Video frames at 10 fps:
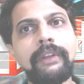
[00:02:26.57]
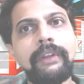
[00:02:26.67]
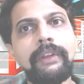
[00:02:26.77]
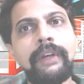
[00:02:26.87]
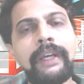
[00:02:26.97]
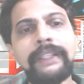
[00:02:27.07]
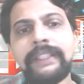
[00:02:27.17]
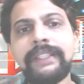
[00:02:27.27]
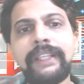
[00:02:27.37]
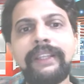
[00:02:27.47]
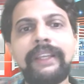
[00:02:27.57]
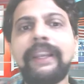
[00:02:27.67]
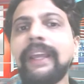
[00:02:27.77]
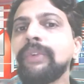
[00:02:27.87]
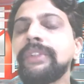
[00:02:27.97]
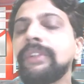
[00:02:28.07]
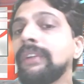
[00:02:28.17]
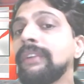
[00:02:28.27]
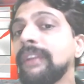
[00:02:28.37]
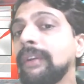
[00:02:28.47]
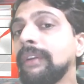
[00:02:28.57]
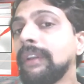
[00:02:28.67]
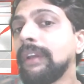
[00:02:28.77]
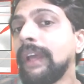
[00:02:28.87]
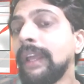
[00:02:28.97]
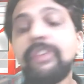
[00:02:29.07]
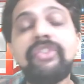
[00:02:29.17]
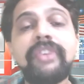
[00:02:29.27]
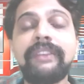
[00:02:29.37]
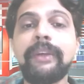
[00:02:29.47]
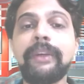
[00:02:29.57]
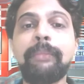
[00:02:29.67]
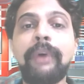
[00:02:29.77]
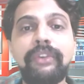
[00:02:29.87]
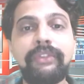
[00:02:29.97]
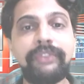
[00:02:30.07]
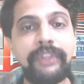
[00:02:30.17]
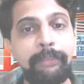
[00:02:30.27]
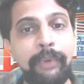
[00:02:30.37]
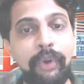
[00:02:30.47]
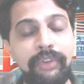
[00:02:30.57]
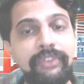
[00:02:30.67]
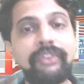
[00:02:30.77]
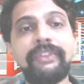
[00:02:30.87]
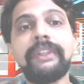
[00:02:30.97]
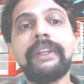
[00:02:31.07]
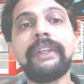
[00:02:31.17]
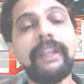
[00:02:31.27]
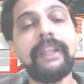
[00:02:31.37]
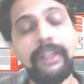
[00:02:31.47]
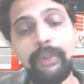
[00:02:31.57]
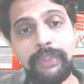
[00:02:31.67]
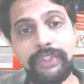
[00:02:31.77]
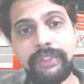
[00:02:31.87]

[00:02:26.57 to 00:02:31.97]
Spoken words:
Understand that language errors and mistakes are part of the process of learning a language.